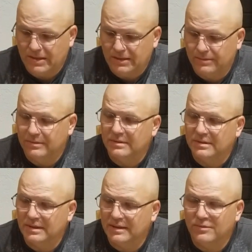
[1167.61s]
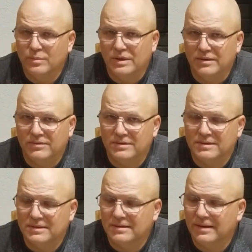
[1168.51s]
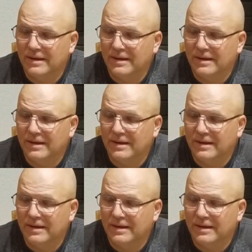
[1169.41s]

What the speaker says: Just leave it be for 60 days.